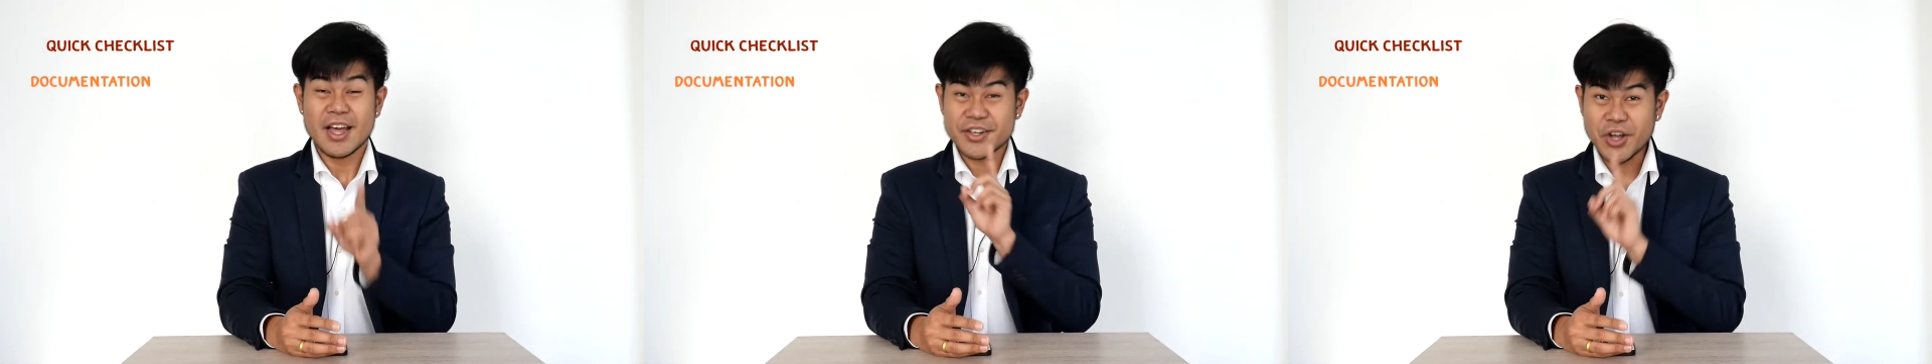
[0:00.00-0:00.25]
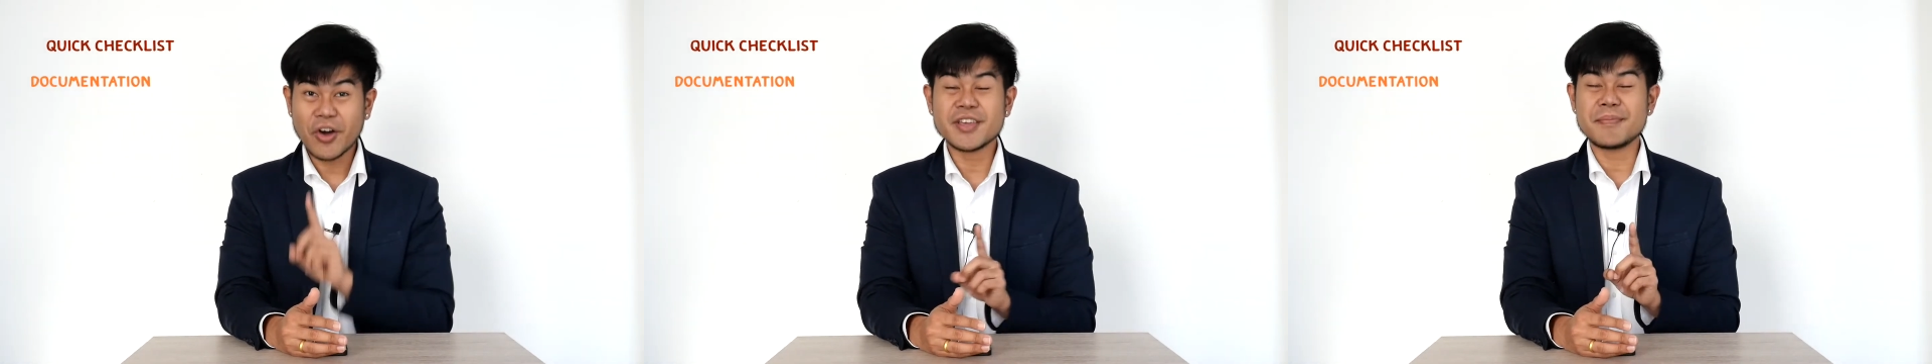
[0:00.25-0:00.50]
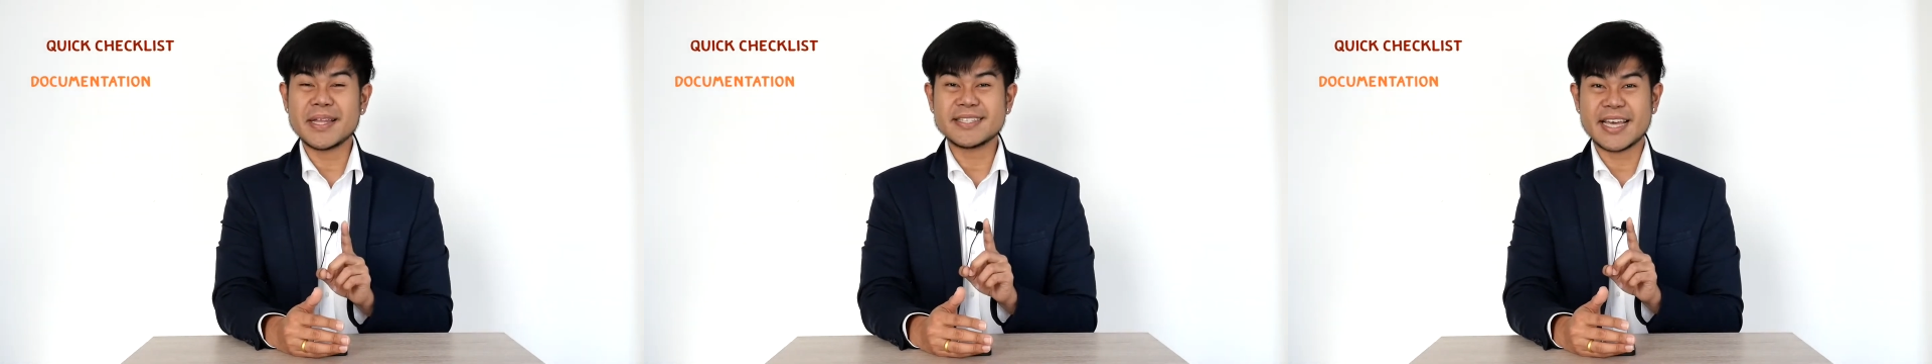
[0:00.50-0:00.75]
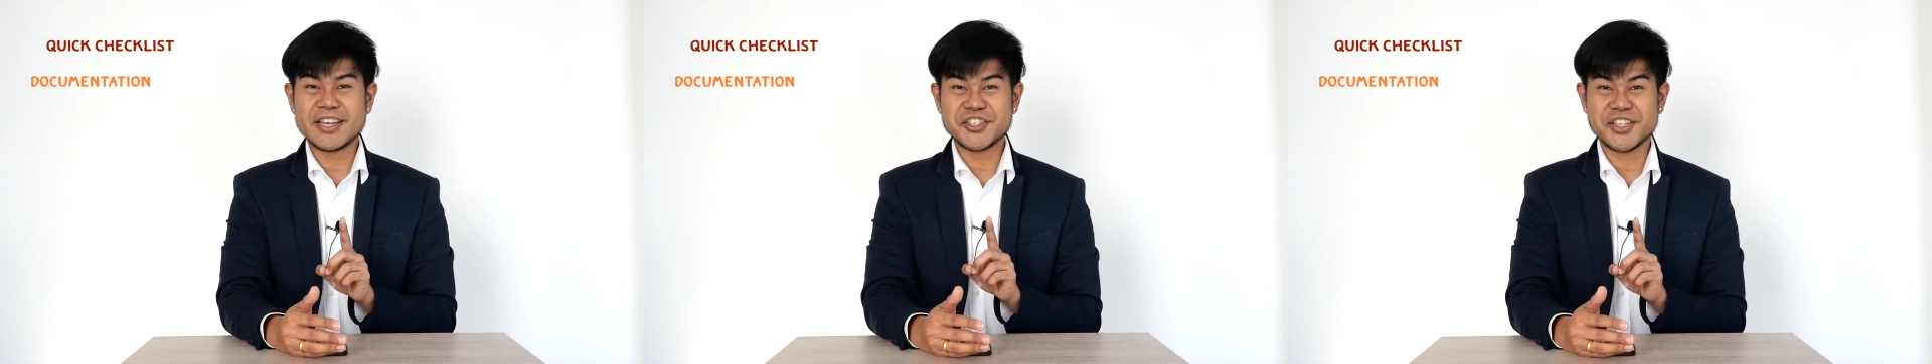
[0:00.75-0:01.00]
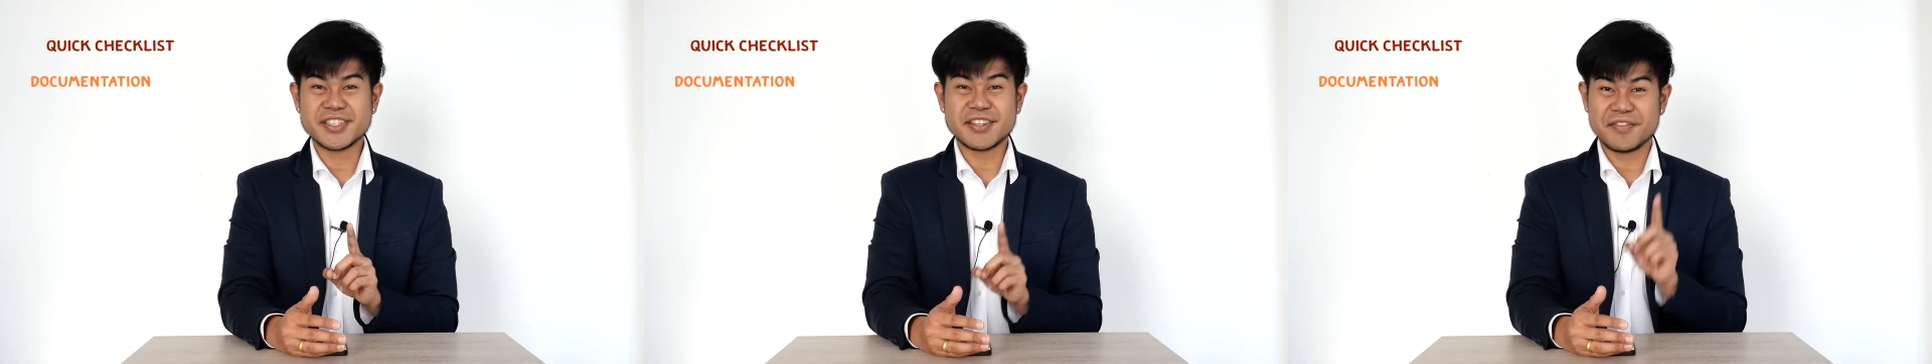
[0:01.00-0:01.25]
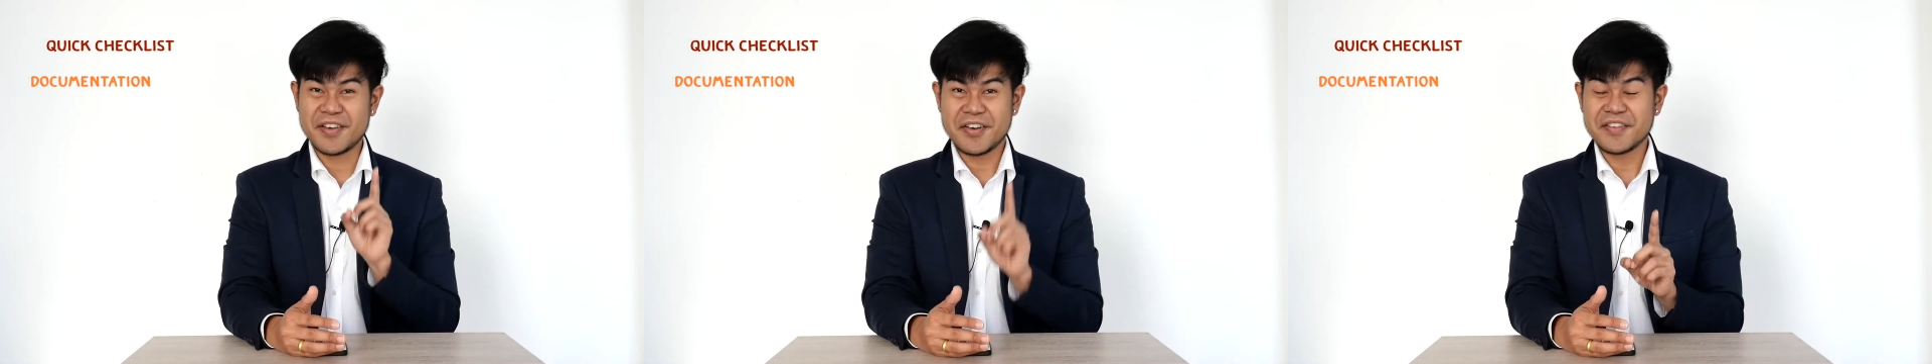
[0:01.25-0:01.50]
Documentations,
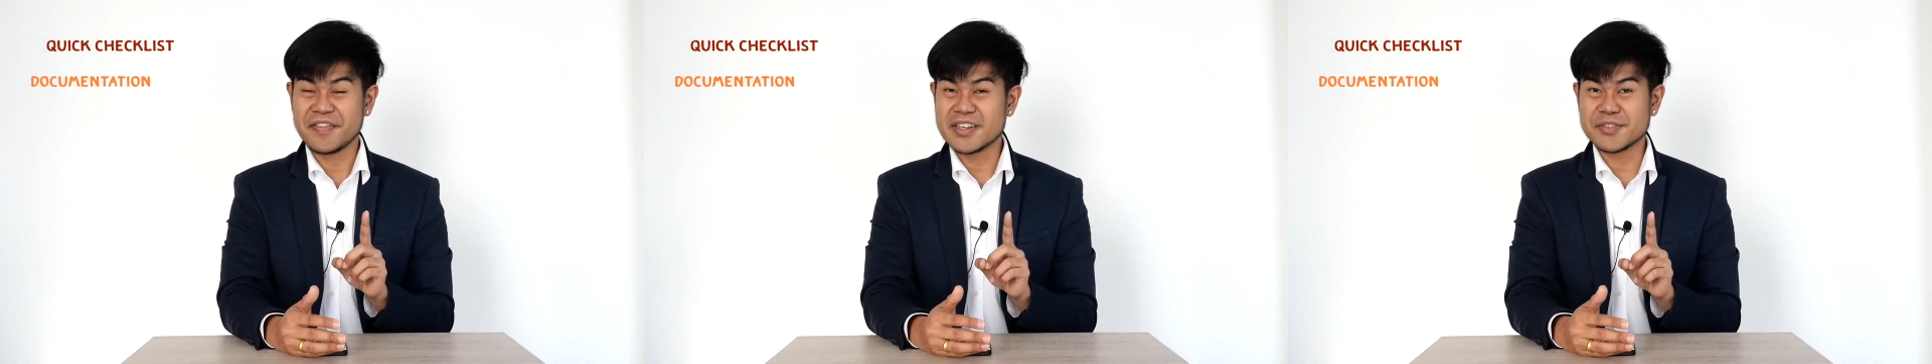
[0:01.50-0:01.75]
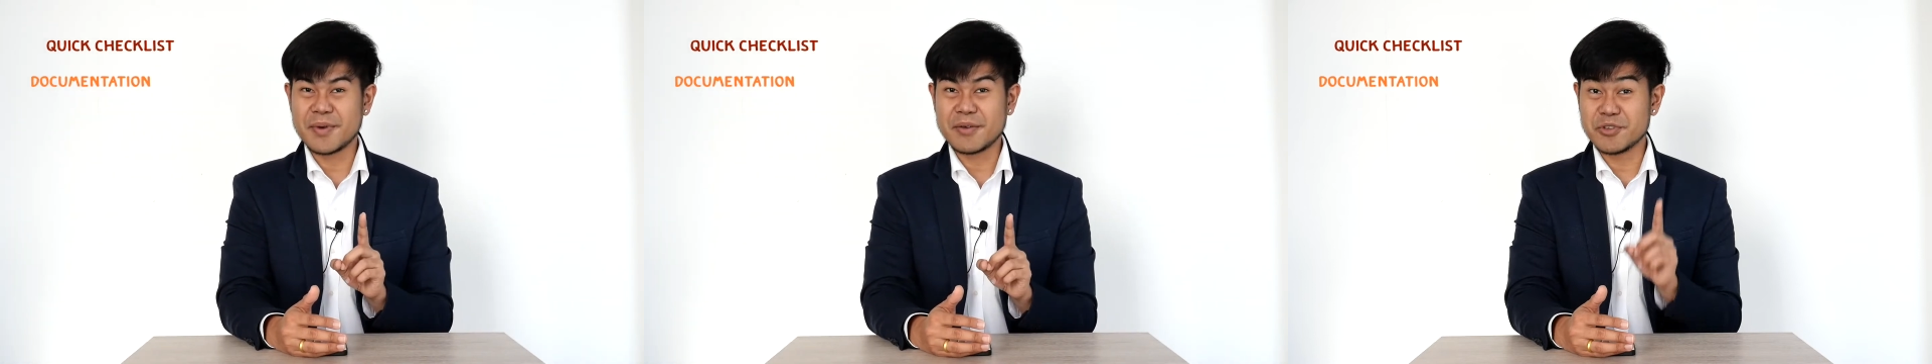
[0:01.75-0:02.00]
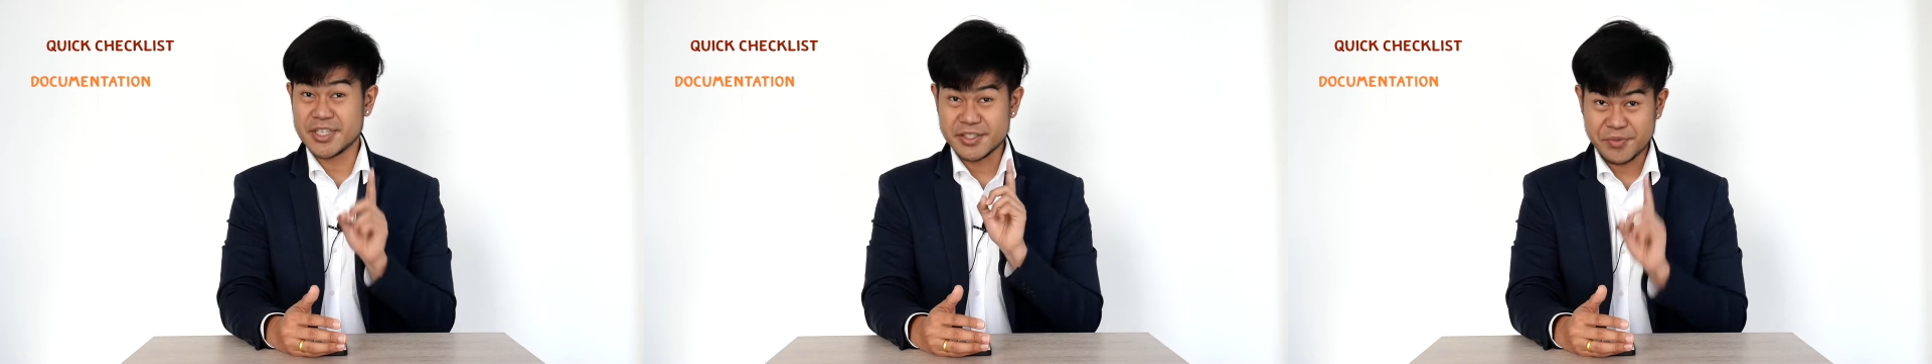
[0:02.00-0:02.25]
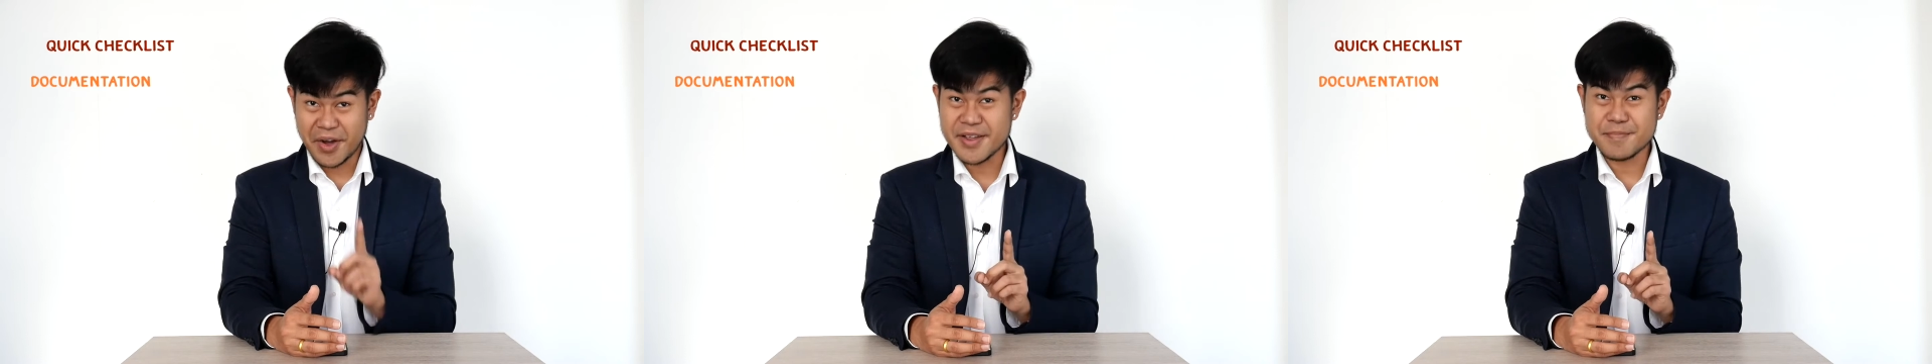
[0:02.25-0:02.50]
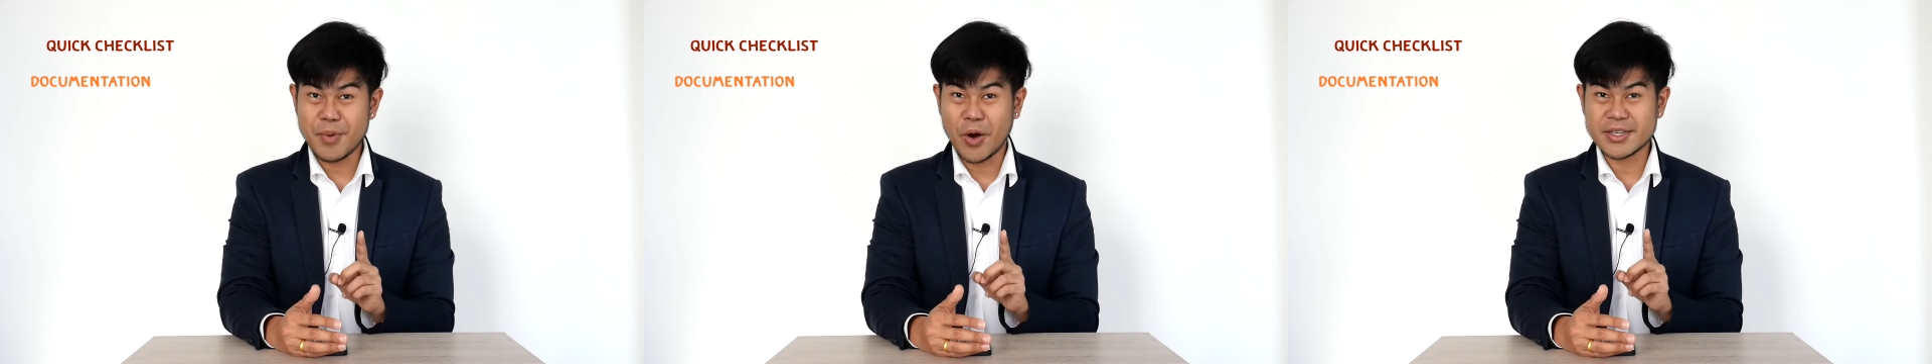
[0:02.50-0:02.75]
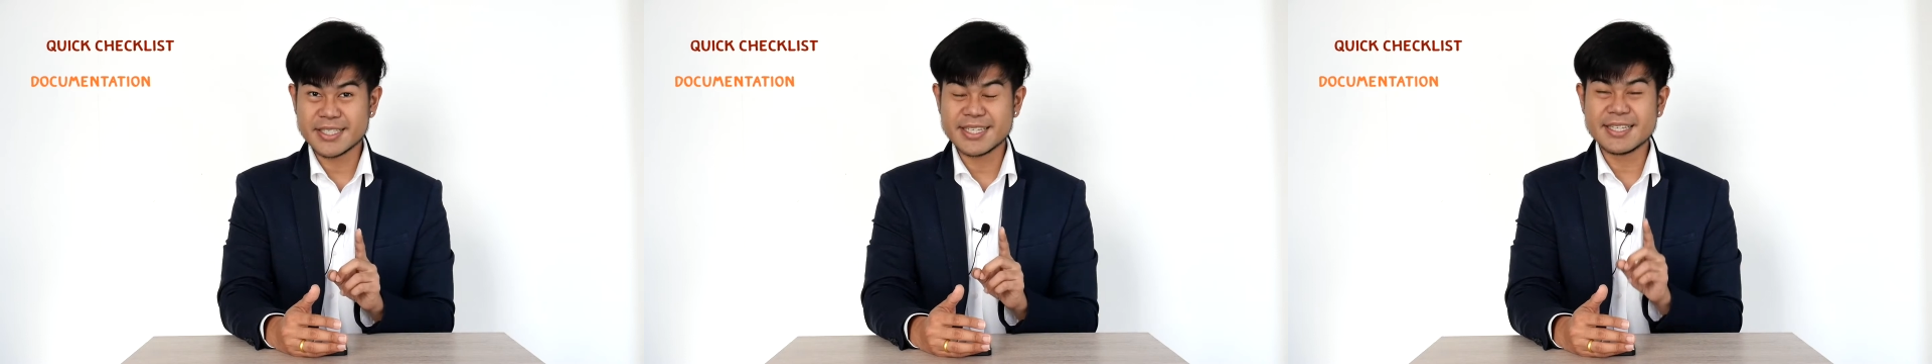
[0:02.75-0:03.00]
the very first one, which is very
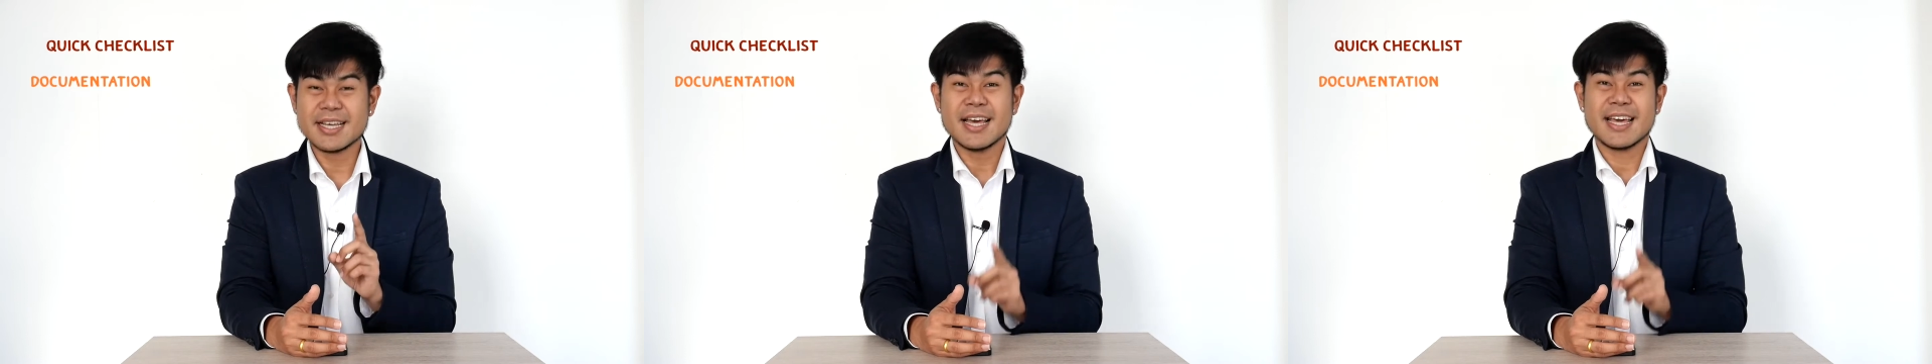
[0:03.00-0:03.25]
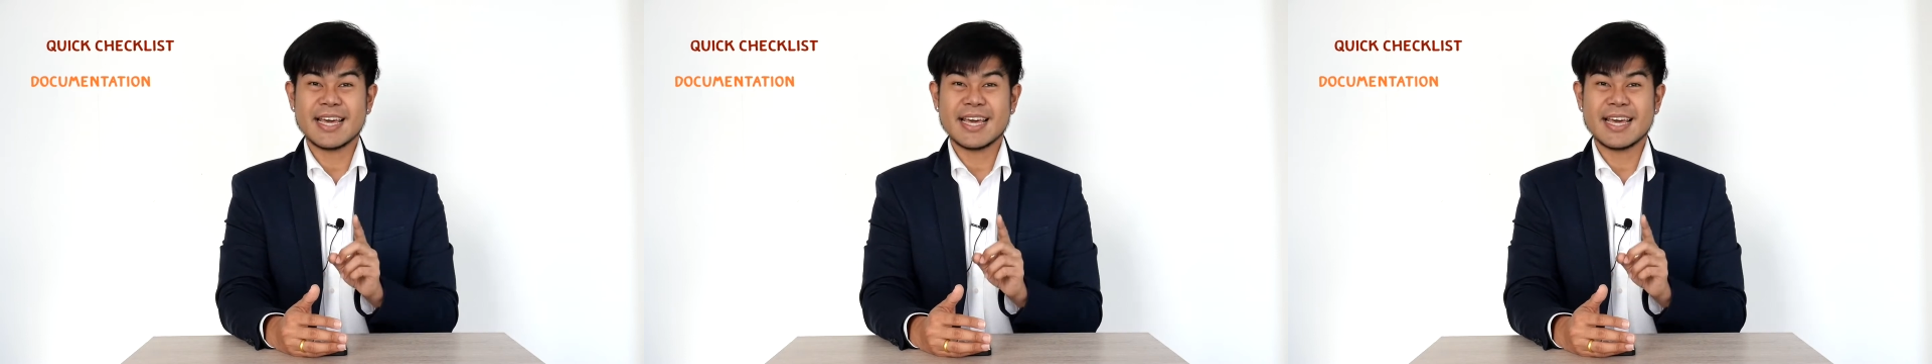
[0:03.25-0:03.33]
important,